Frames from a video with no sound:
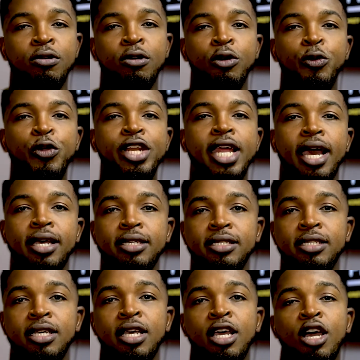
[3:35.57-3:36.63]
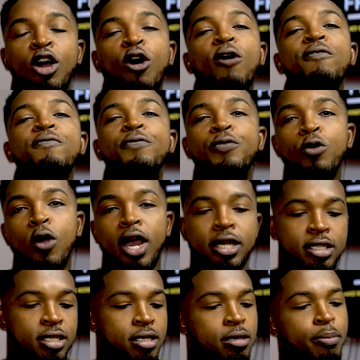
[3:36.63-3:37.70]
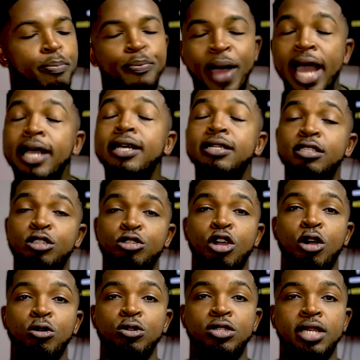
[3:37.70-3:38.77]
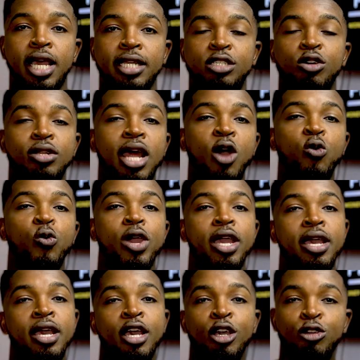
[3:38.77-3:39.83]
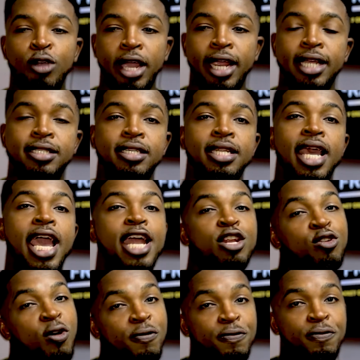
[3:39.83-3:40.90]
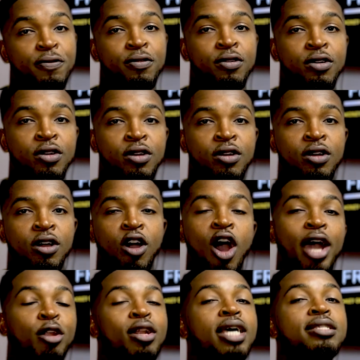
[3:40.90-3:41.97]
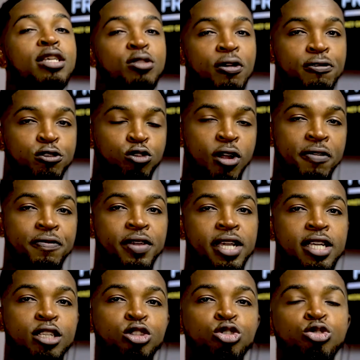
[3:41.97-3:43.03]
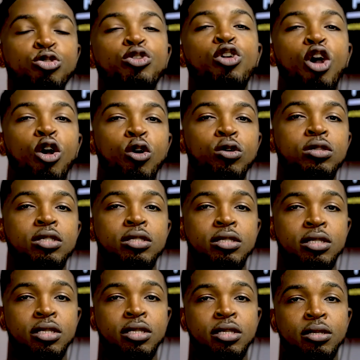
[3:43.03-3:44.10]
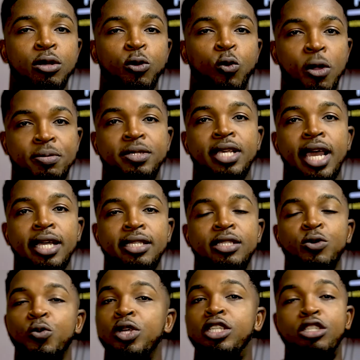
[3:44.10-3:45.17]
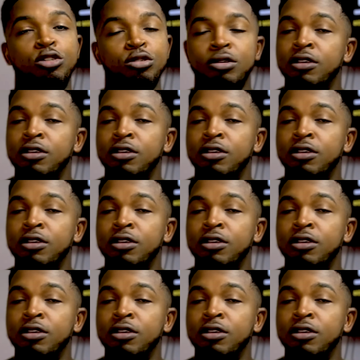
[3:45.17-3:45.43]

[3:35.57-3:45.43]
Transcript: readers or viewers back to your own site. So that way you are getting enough or another set of traffic to your own website, which